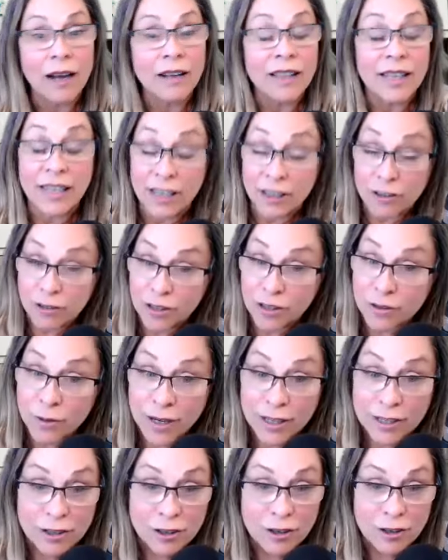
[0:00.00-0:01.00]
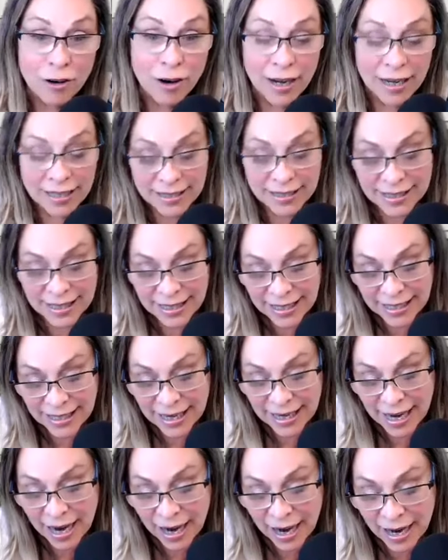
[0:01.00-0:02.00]
the interest rates are
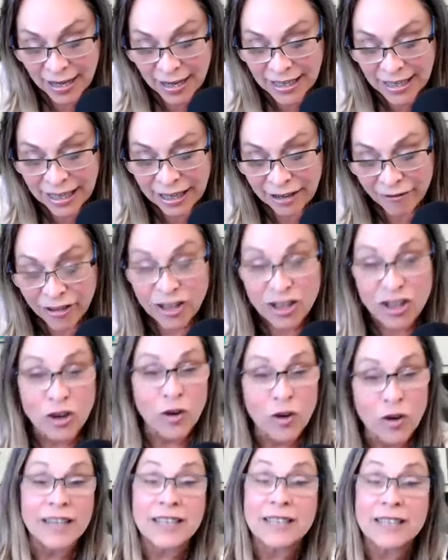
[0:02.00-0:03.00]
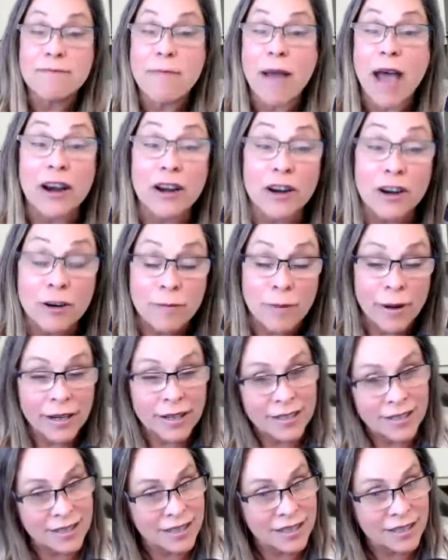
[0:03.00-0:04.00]
crazy. Uh, the inventory is better, but
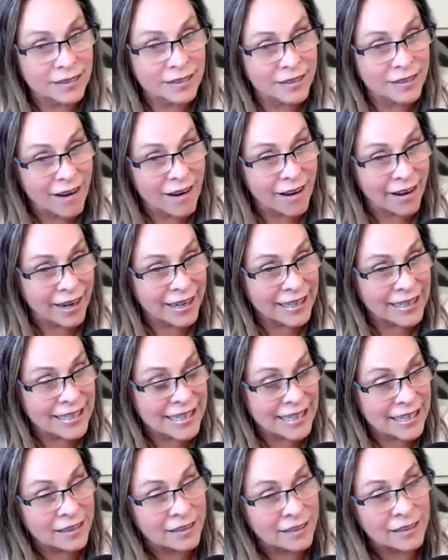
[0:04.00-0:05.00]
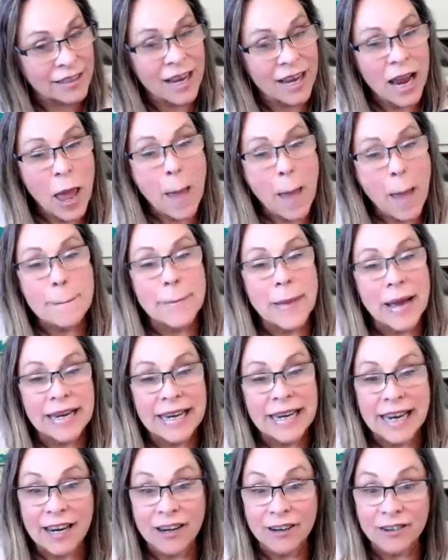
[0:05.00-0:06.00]
it's still not ideal. But
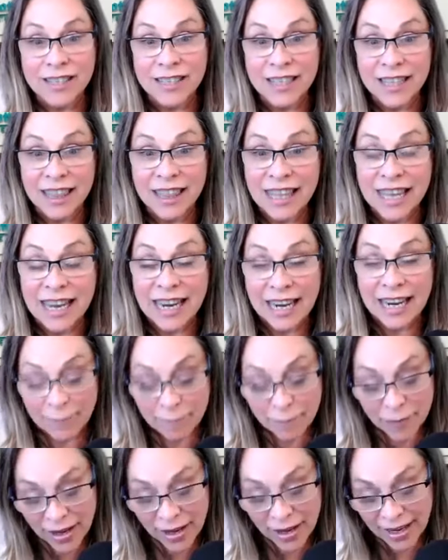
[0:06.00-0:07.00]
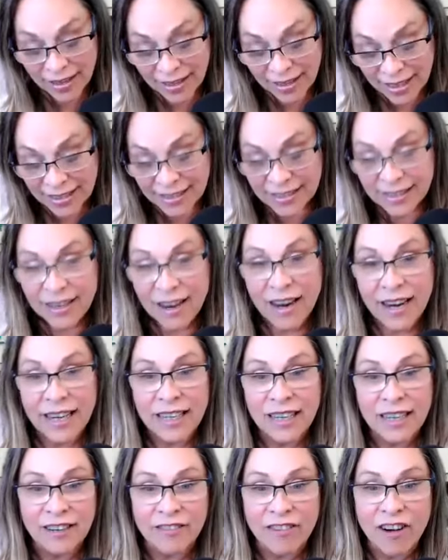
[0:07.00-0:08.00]
here's the thing in these
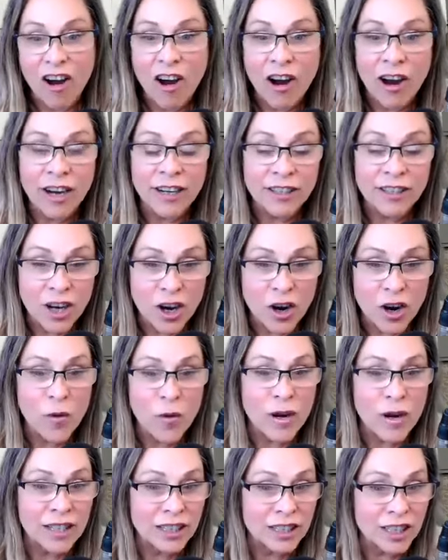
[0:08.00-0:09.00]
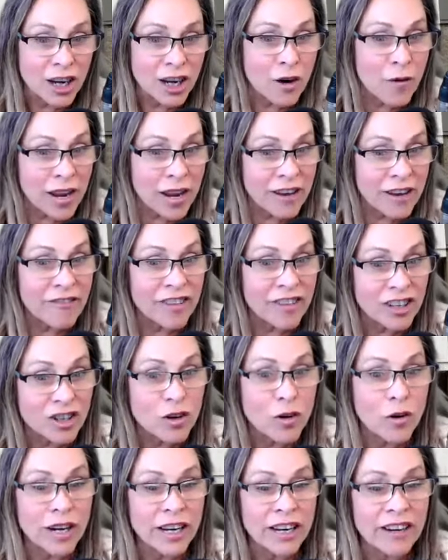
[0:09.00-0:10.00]
kind of ongoing low
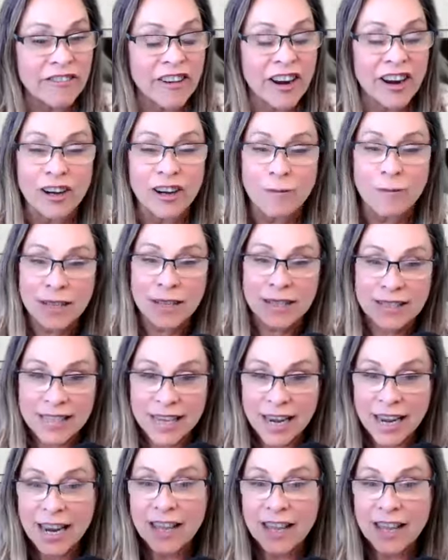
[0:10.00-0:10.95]
inventory environments,